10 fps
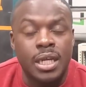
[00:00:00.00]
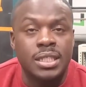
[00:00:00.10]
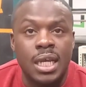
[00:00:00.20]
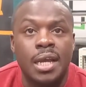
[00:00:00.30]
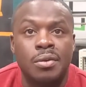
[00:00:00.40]

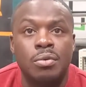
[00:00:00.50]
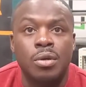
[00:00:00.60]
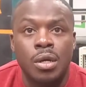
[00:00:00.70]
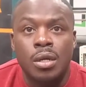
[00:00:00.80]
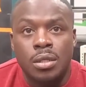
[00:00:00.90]
that title
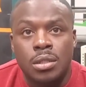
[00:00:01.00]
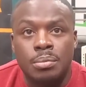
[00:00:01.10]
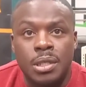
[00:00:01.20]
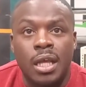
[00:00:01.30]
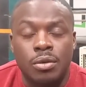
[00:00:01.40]
to
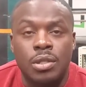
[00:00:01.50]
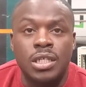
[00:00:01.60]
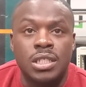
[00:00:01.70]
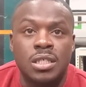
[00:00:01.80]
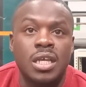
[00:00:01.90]
be like, you
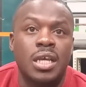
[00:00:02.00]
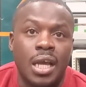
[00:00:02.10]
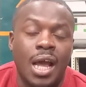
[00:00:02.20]
did your thing.